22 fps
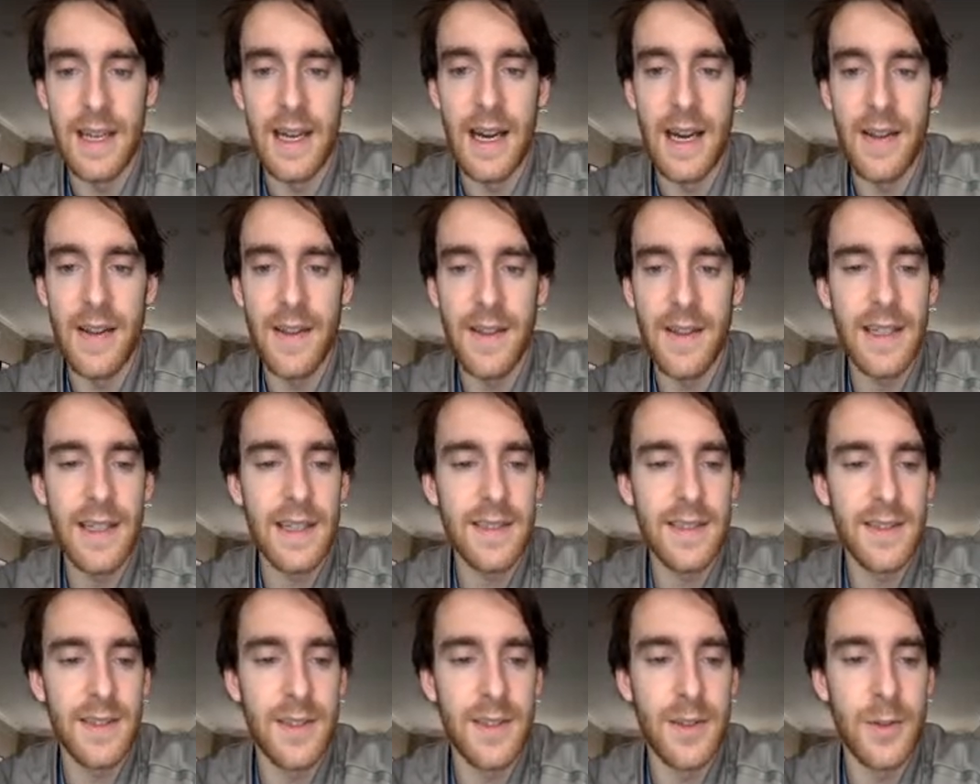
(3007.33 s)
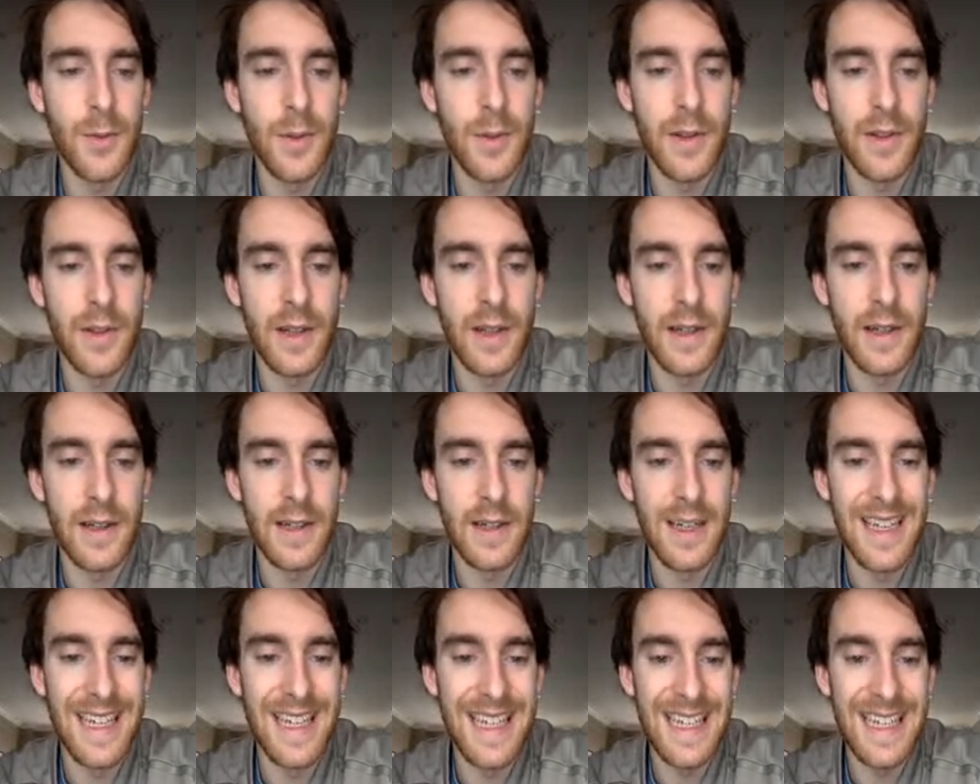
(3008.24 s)
I think it has to do with their
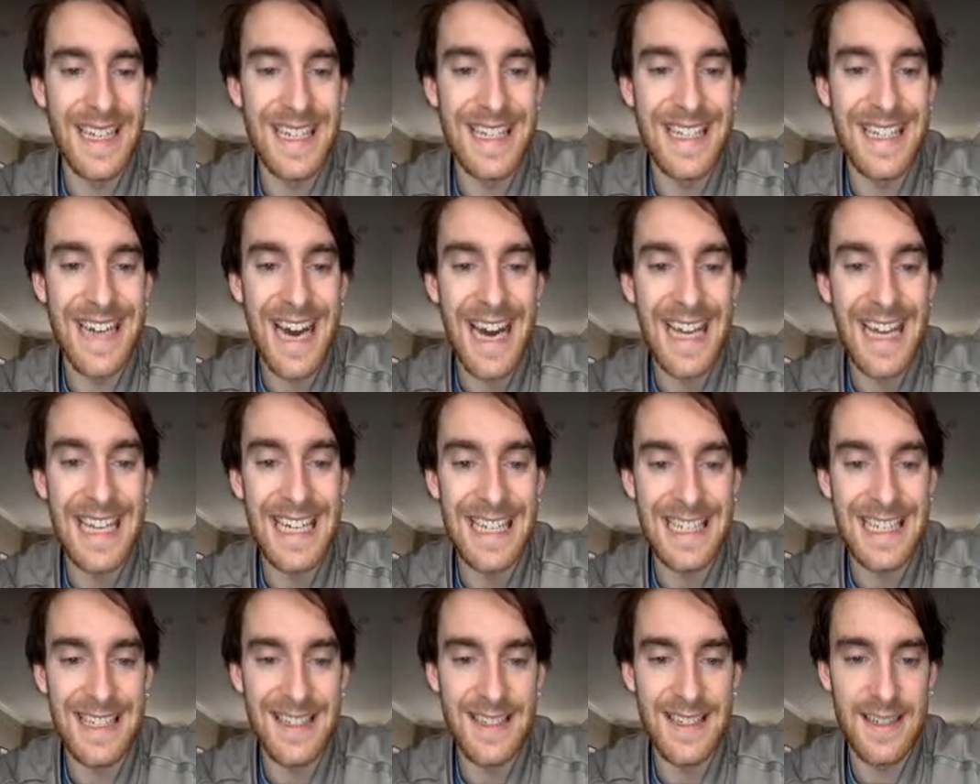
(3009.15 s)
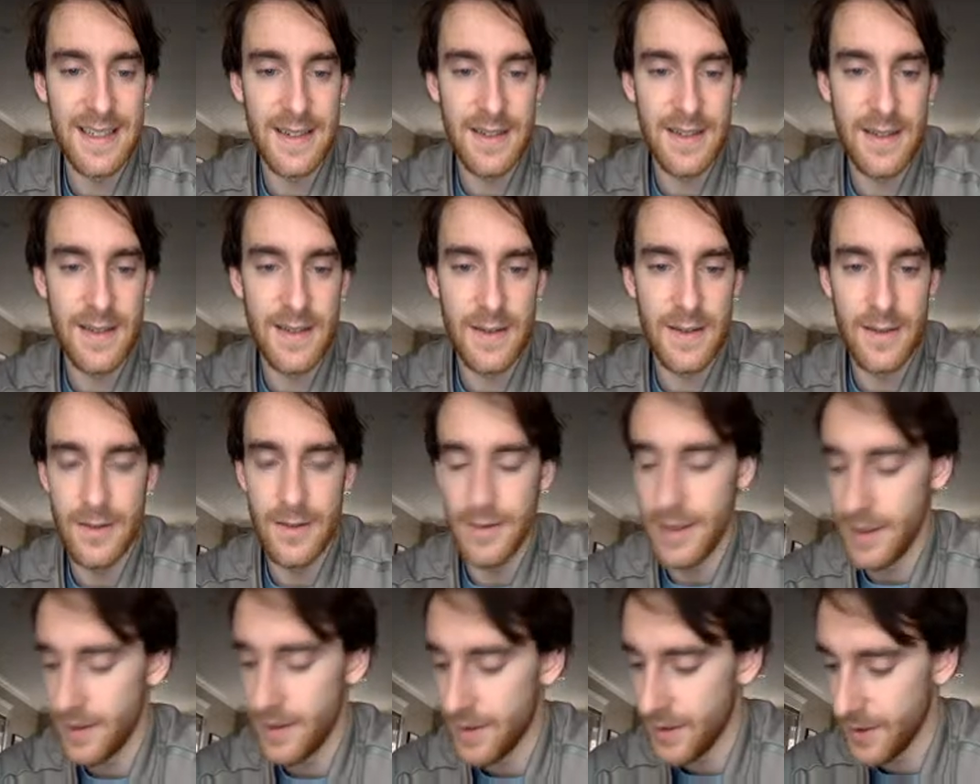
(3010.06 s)
diet,
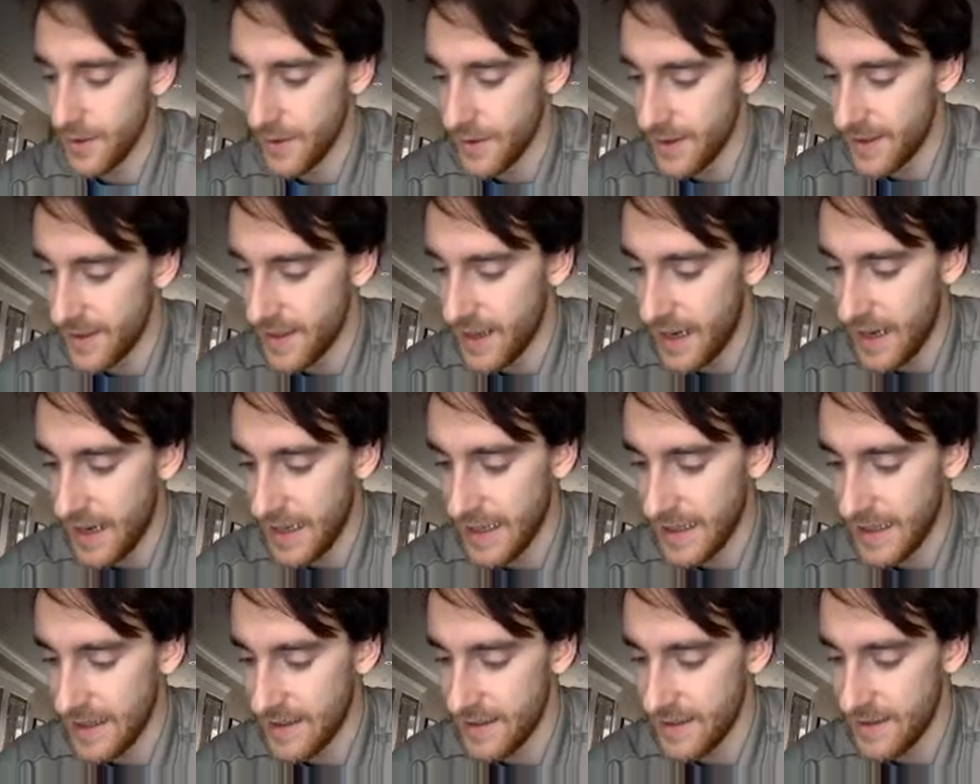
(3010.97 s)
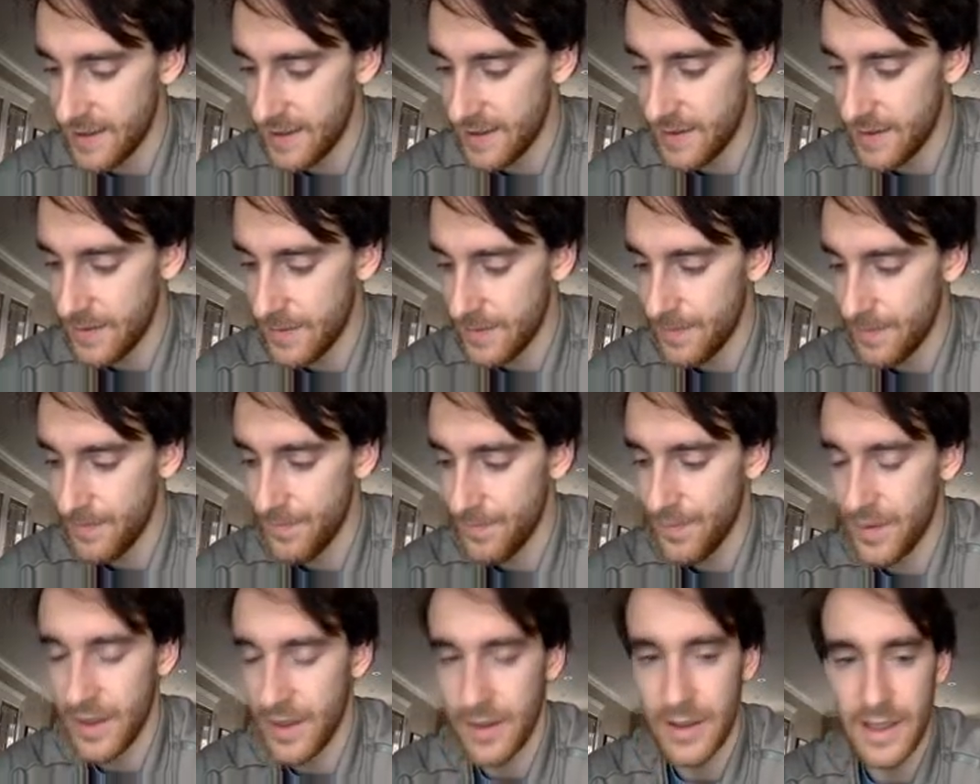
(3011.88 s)
right? Their diet.
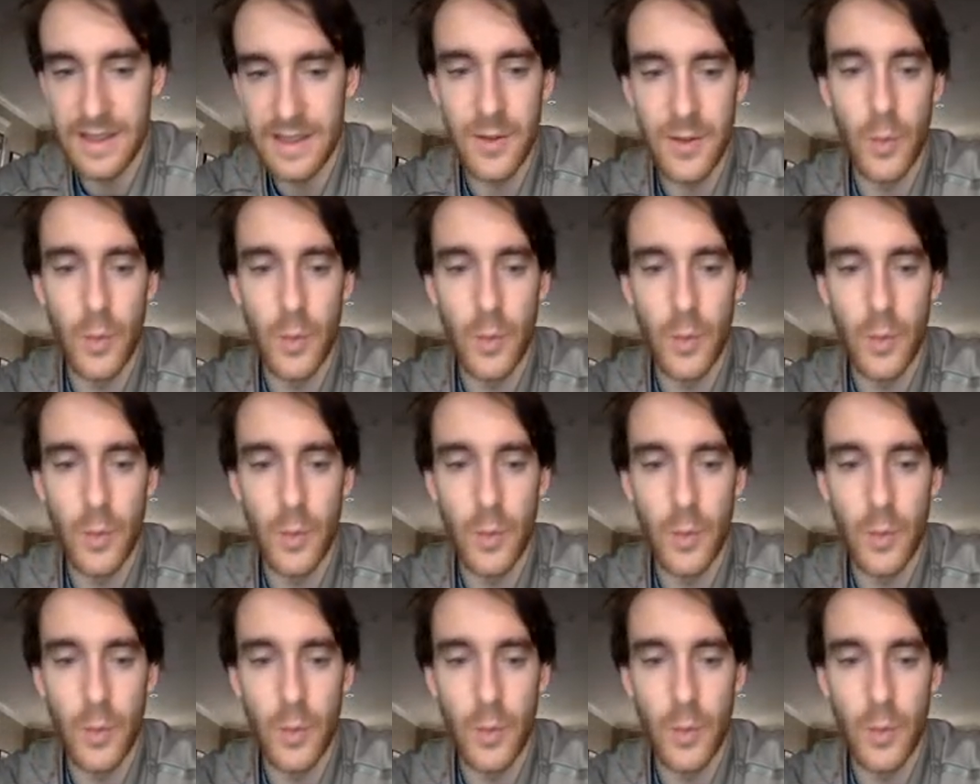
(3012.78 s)
All right, so